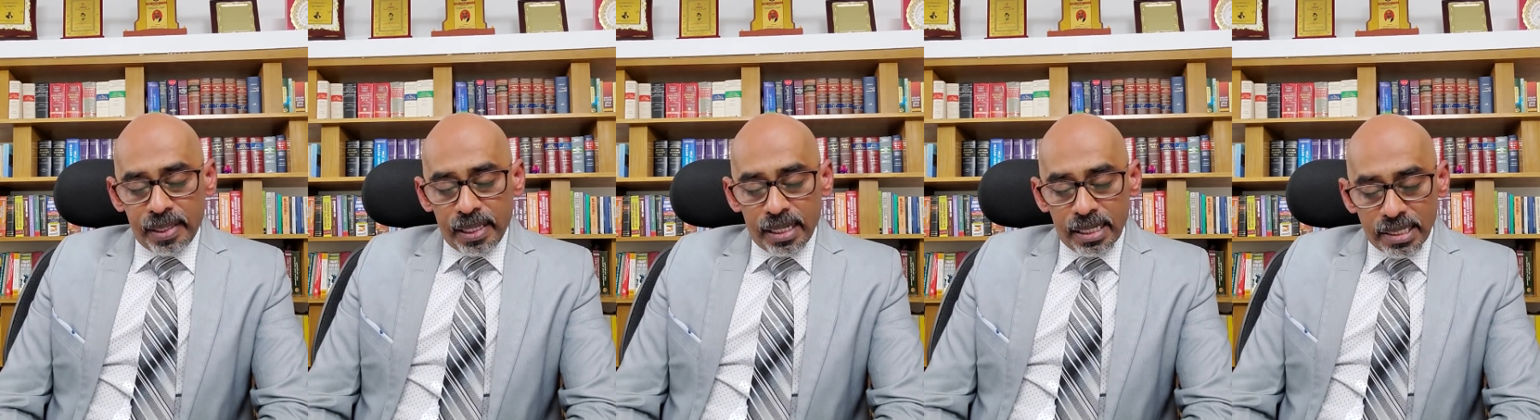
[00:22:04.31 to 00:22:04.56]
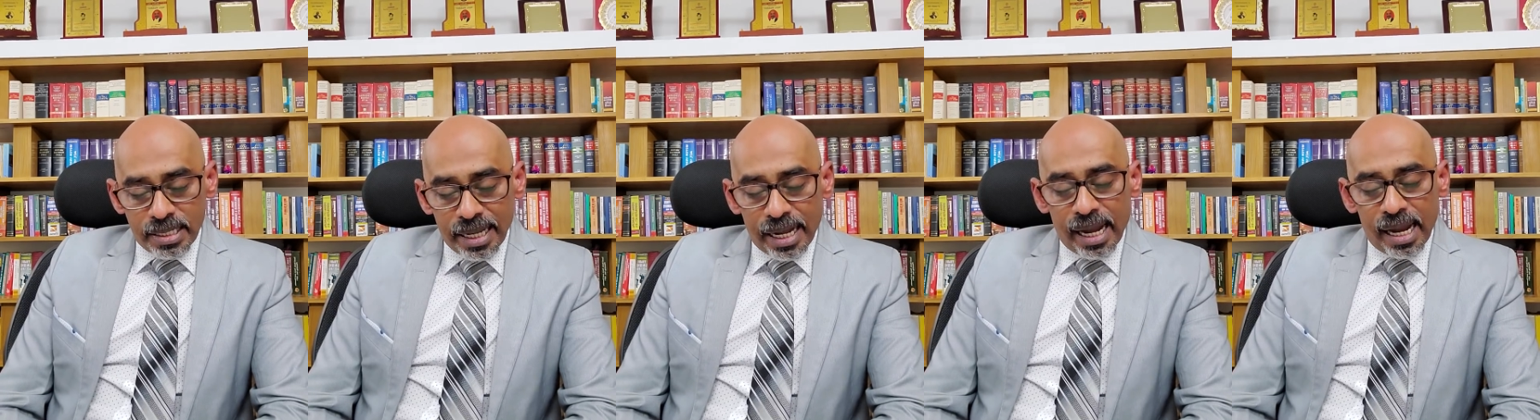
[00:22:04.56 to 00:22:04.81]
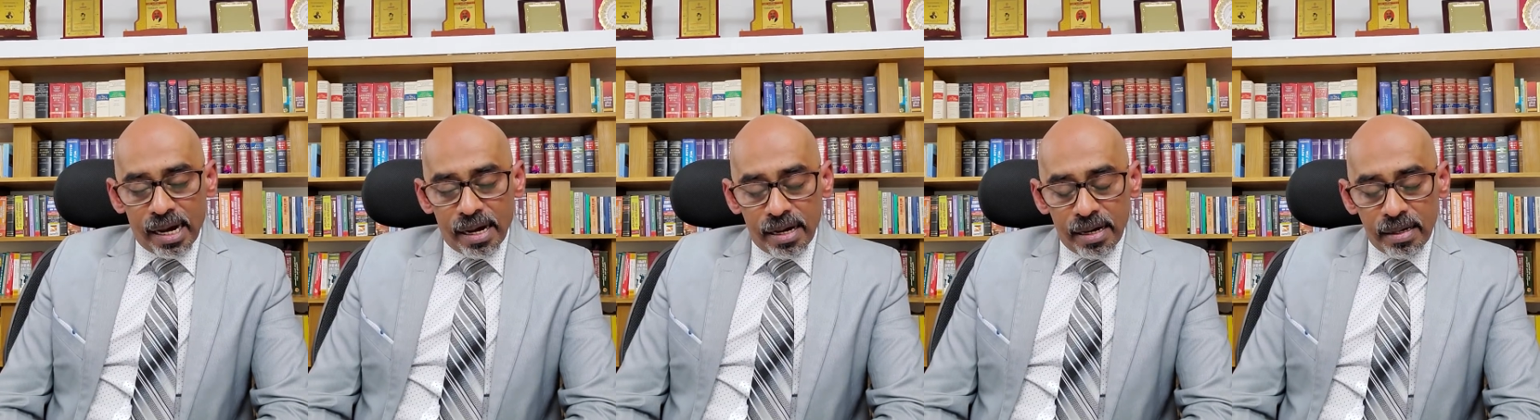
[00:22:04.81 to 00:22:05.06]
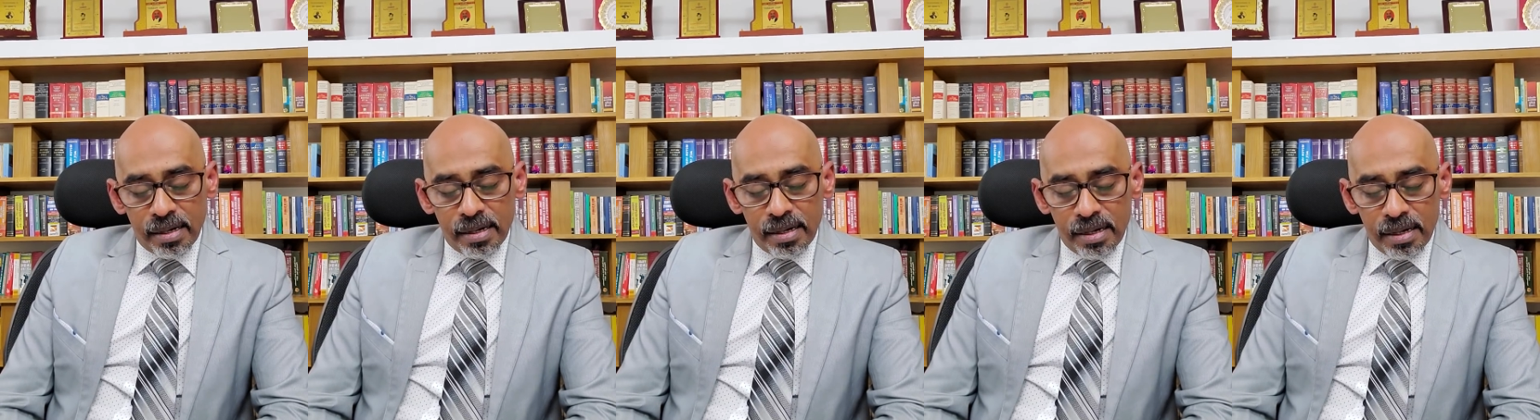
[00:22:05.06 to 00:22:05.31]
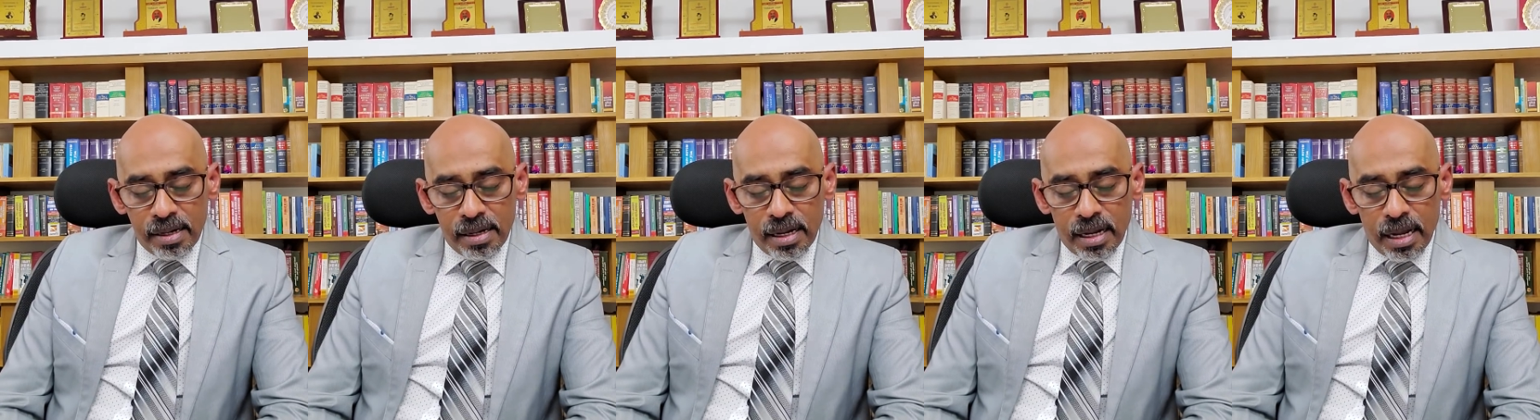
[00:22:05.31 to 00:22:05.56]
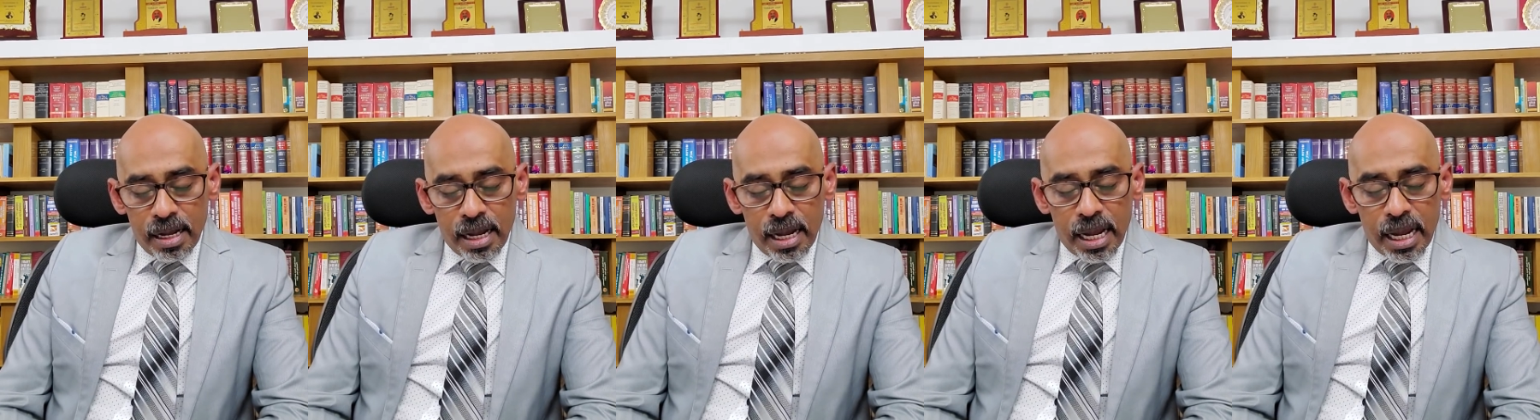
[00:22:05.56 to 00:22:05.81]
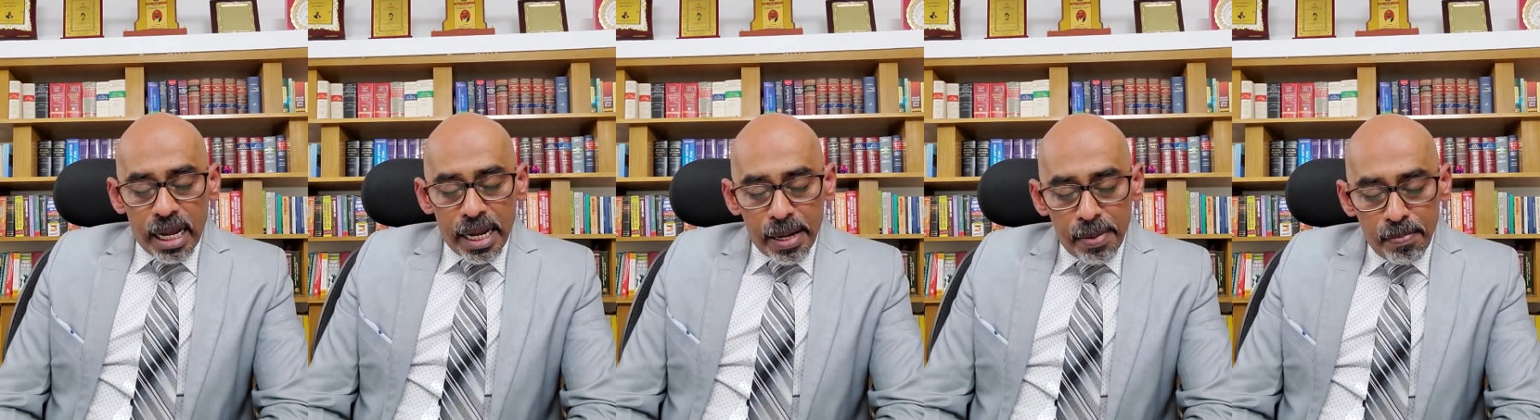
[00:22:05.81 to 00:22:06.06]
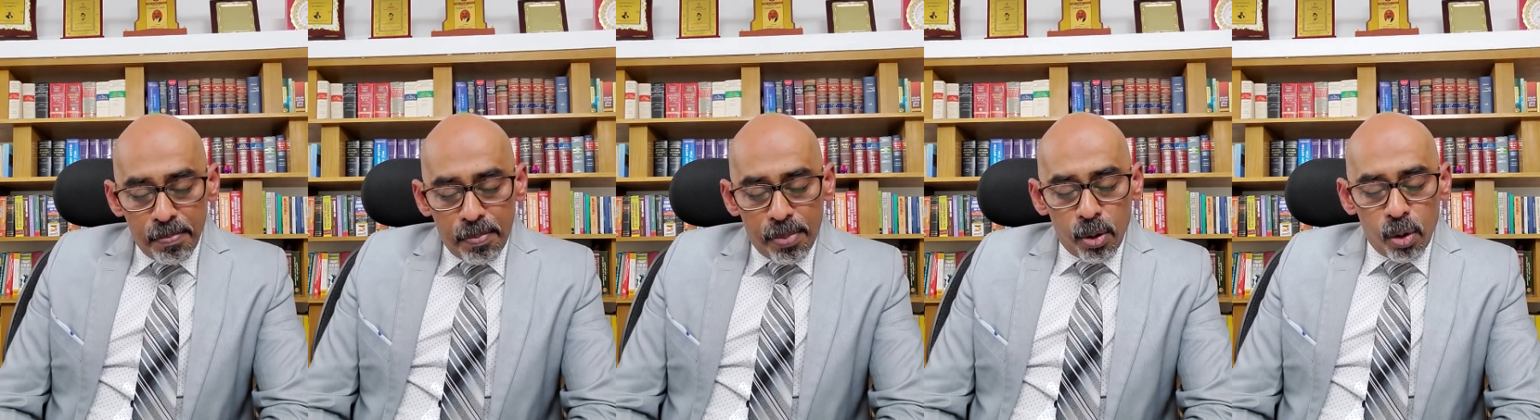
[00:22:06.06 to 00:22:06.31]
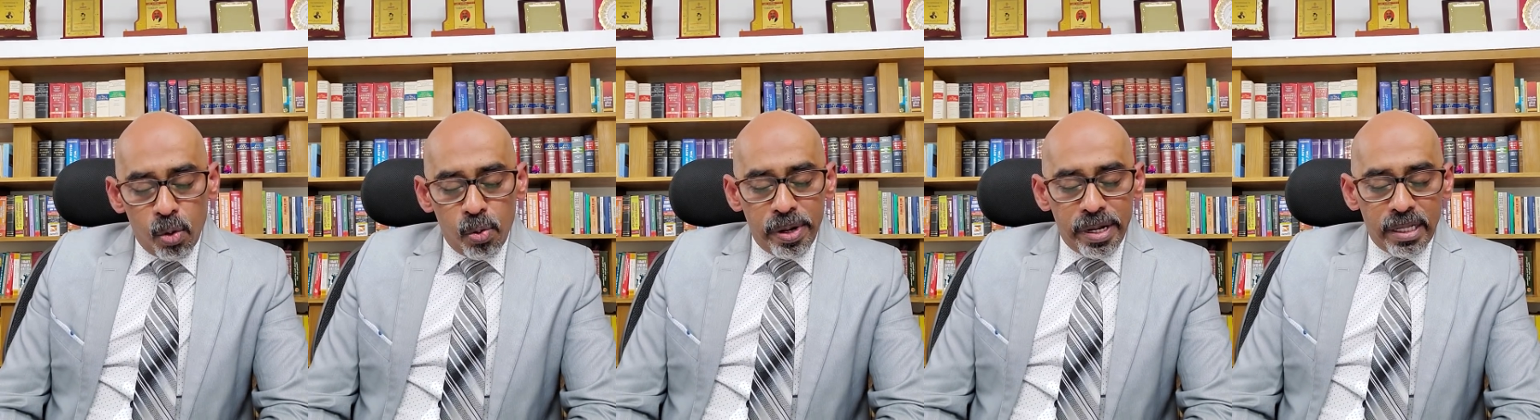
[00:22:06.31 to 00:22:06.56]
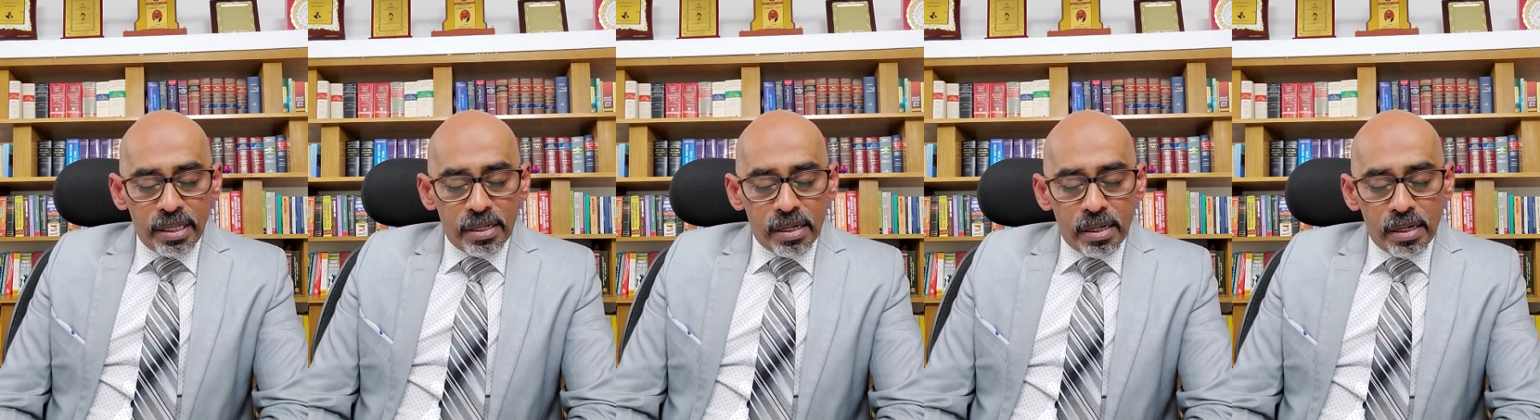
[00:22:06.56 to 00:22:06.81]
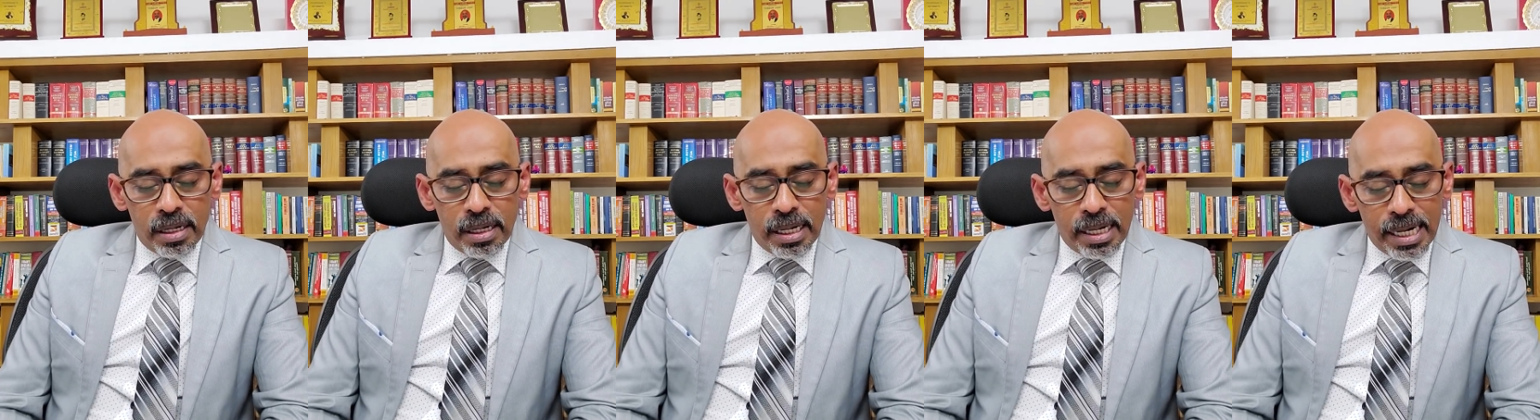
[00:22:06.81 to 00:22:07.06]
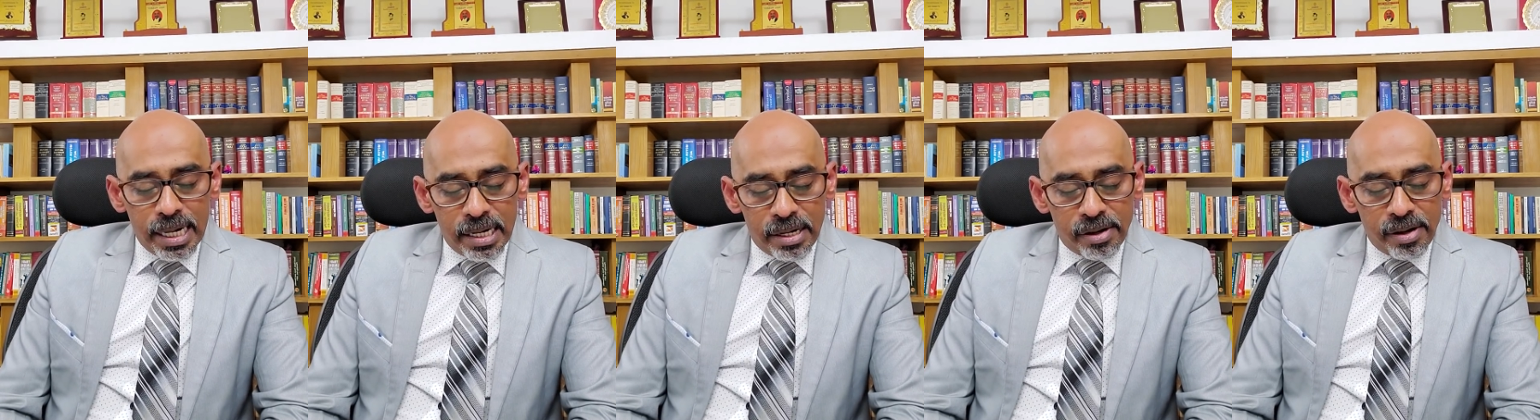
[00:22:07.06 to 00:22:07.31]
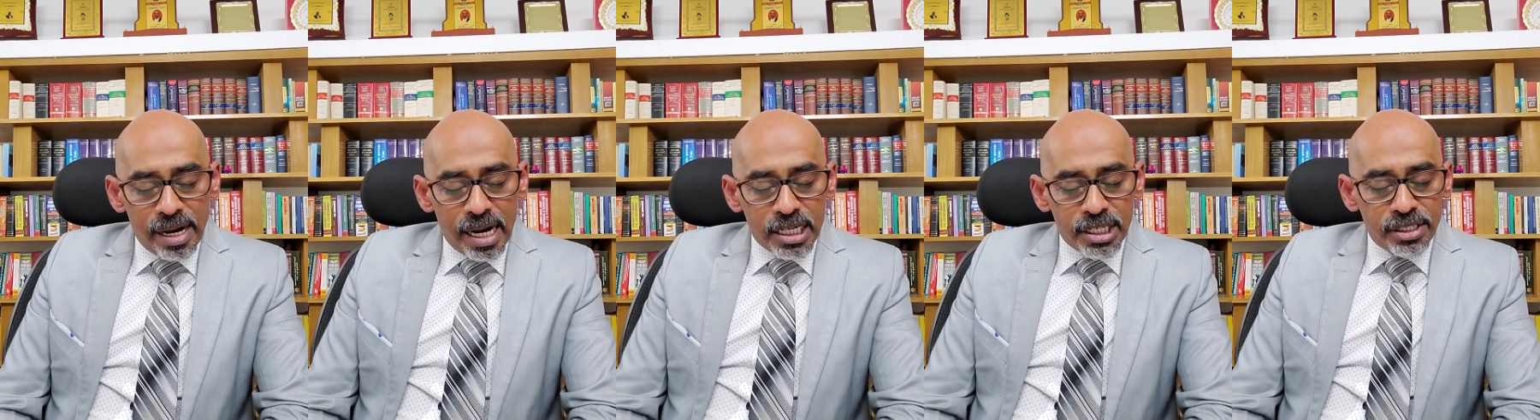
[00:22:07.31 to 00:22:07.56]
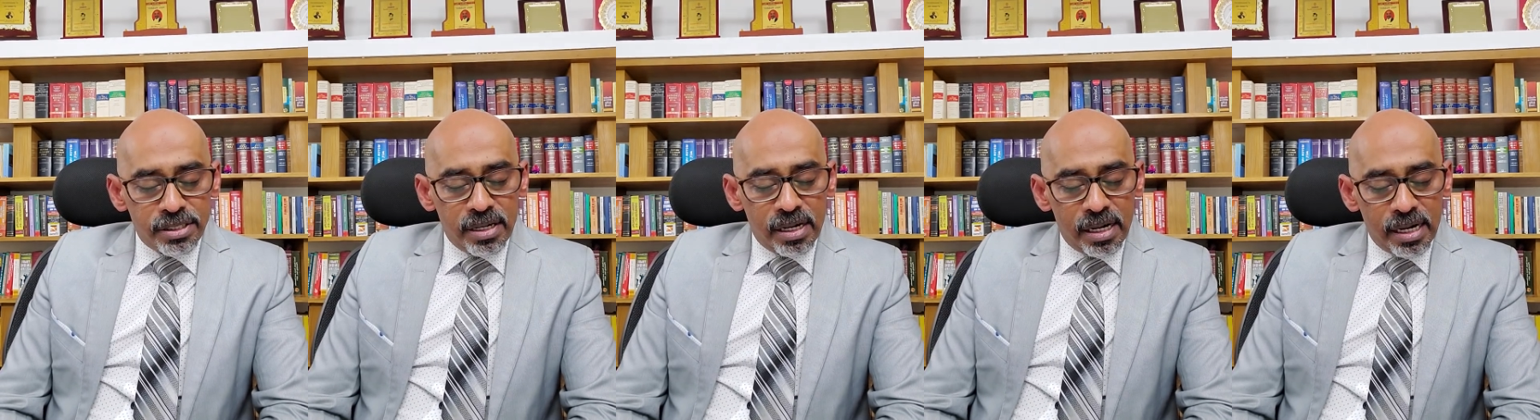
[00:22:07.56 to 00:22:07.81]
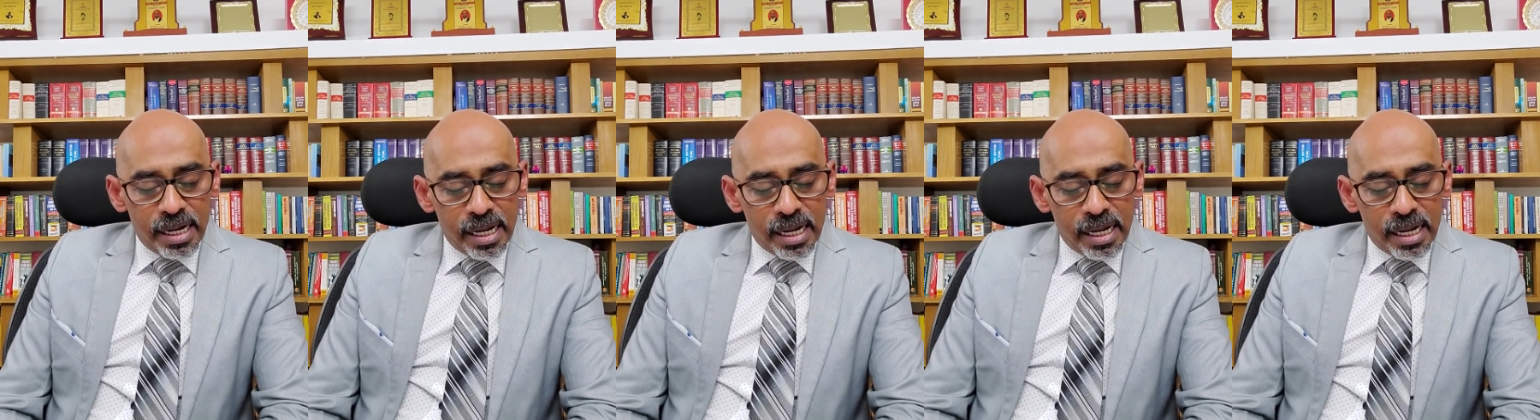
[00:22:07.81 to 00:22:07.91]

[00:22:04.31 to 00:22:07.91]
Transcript: Second, improving the international